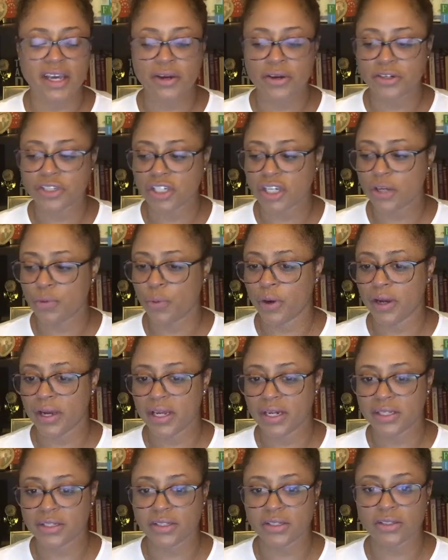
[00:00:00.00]
energy where
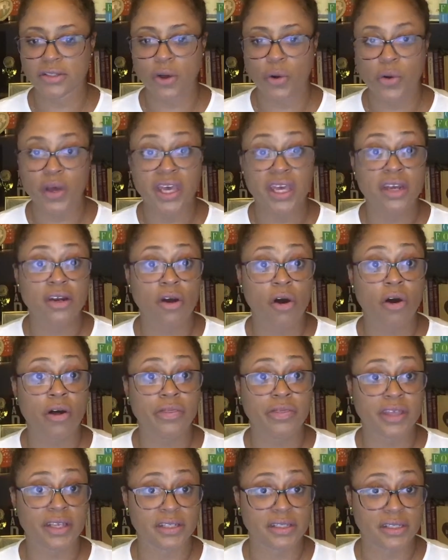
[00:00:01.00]
it is so
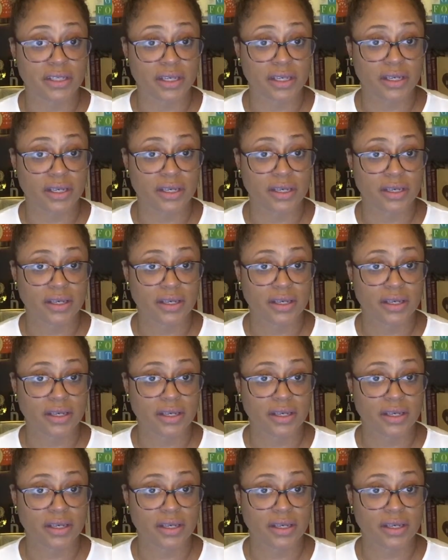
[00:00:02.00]
inauthentic.